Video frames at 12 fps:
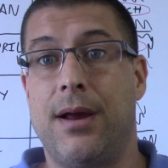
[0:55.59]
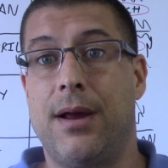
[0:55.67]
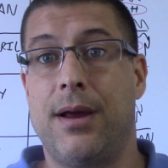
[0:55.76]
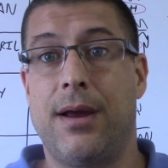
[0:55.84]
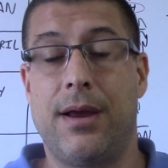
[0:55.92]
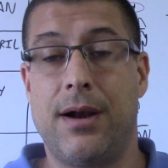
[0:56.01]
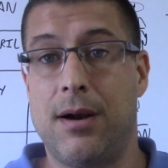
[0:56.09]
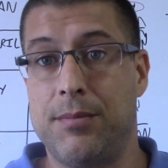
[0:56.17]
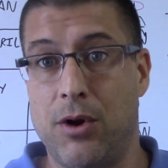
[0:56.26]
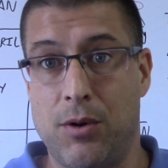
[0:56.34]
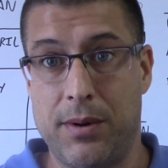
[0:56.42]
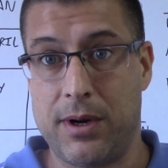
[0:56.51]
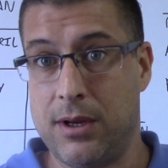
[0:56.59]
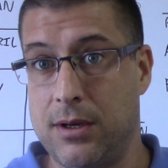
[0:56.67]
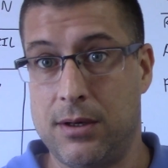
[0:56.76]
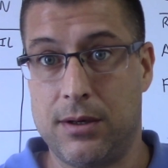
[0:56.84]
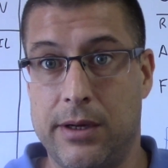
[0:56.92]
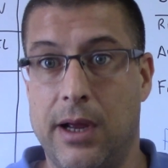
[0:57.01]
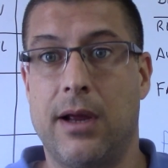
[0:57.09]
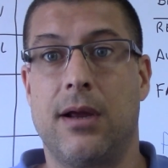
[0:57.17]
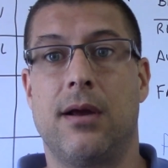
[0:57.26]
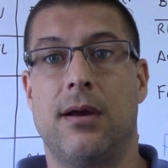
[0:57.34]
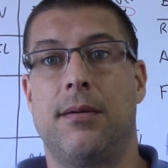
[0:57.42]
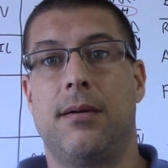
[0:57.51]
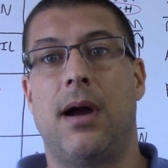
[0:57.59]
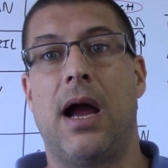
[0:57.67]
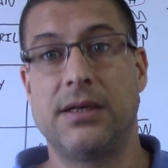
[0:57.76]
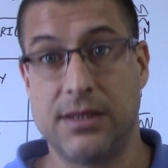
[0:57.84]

And I'm nobody. Okay. I